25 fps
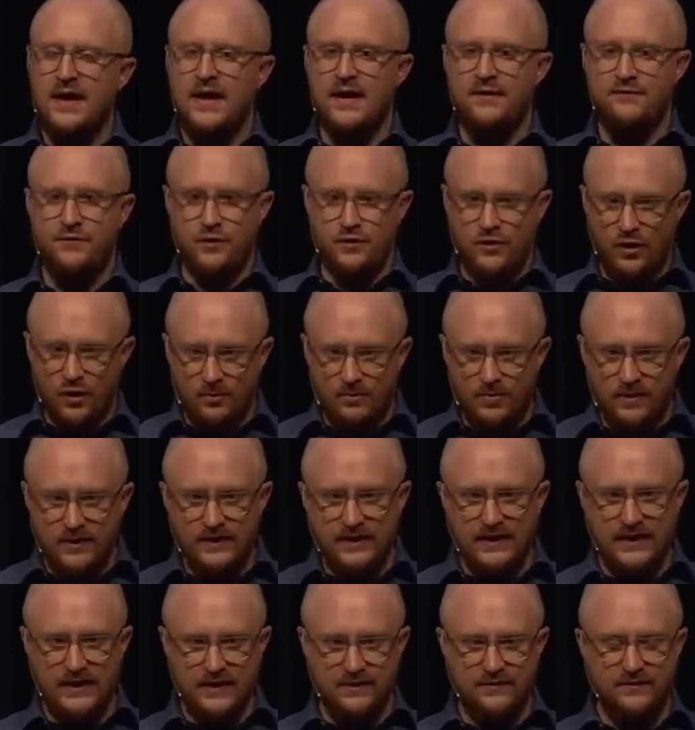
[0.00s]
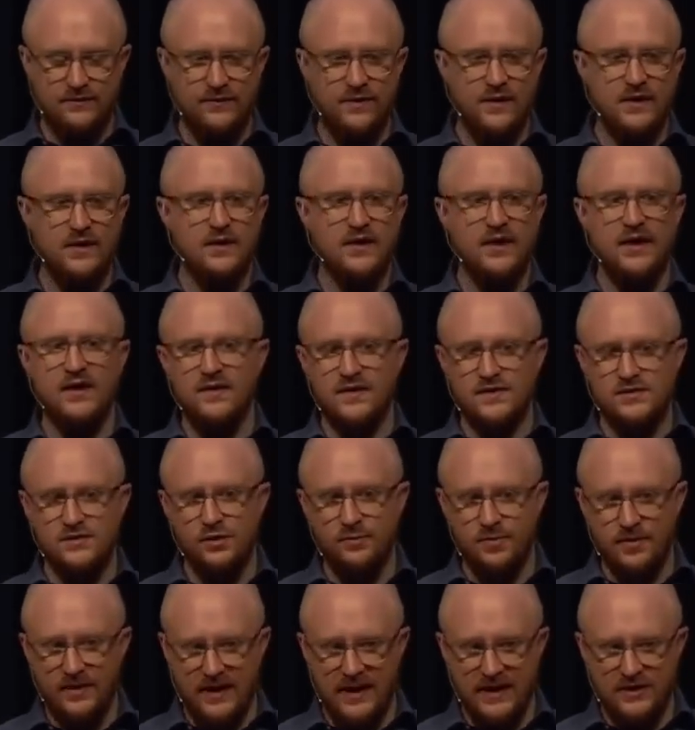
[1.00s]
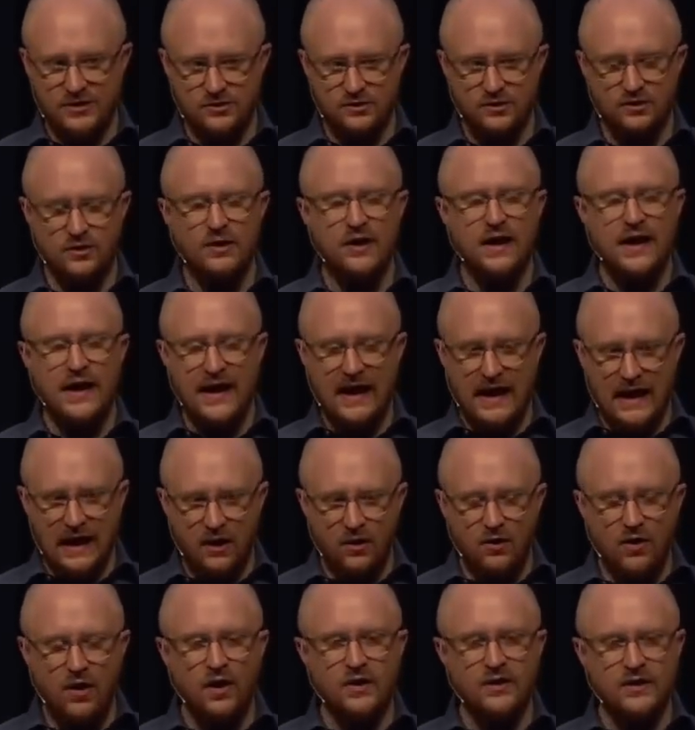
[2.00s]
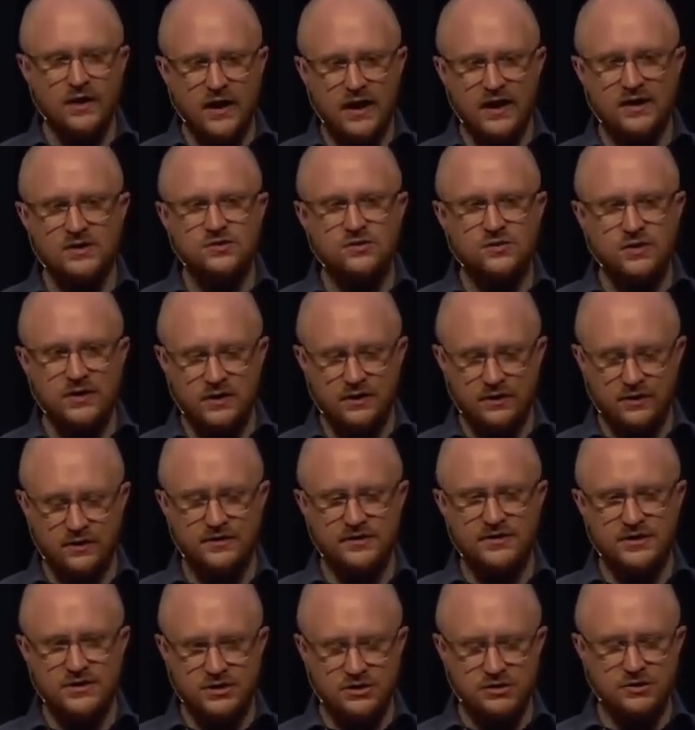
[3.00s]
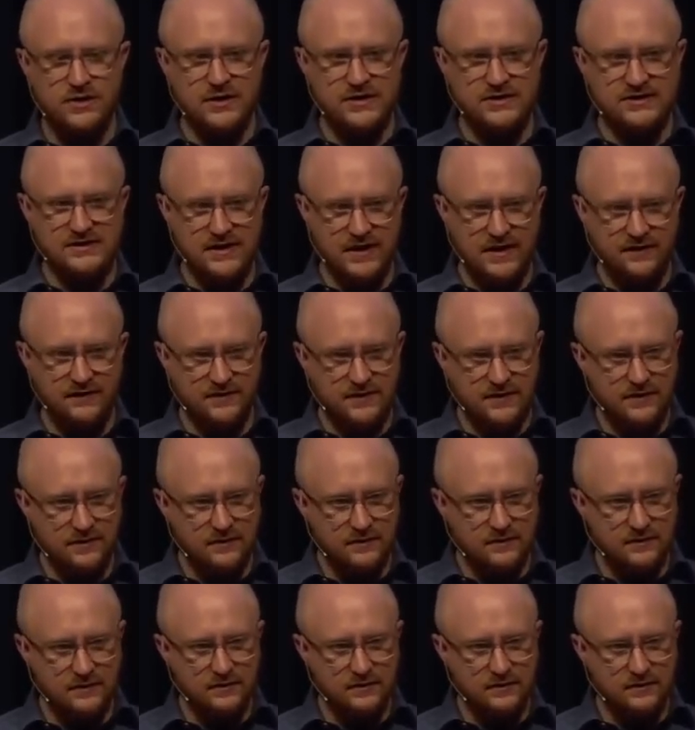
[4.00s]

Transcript: If you don't believe in the supernatural, how on God's green earth did you get saved?